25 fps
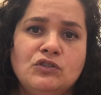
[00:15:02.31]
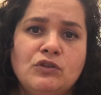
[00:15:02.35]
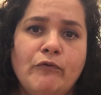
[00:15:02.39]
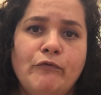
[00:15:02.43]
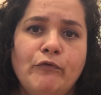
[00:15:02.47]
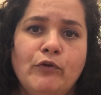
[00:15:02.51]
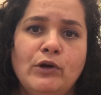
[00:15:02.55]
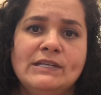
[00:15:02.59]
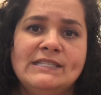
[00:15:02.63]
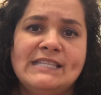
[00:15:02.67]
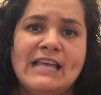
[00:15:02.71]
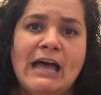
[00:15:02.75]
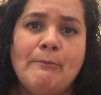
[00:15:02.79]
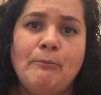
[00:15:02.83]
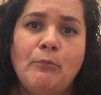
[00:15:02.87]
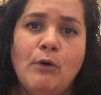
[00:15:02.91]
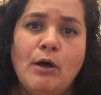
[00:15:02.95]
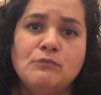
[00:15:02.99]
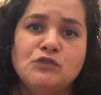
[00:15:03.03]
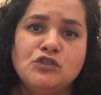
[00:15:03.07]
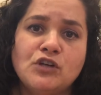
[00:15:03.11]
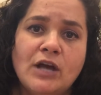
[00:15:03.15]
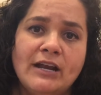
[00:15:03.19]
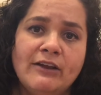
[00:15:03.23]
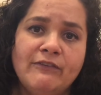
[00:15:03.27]
So for example,
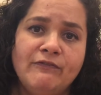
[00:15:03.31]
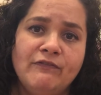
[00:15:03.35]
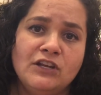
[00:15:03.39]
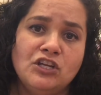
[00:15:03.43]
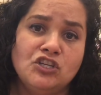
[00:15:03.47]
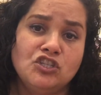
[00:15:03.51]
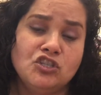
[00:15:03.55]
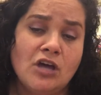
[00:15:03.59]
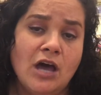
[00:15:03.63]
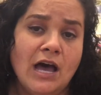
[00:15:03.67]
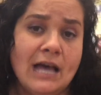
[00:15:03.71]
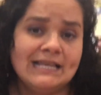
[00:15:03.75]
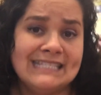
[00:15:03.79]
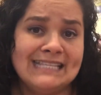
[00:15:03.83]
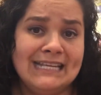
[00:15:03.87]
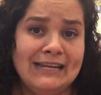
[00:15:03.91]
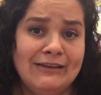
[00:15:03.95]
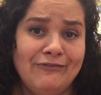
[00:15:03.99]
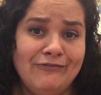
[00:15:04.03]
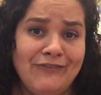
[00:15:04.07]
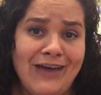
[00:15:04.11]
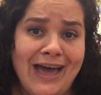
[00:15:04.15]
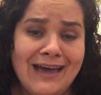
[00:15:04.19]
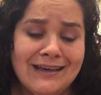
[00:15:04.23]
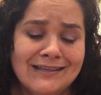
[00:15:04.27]
I'm trying to finish cause and
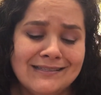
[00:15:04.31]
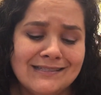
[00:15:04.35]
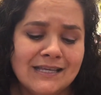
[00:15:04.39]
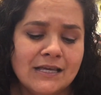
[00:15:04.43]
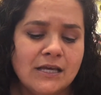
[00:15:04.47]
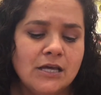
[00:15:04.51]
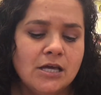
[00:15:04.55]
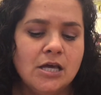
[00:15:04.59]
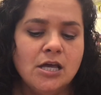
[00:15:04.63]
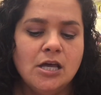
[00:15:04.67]
effect.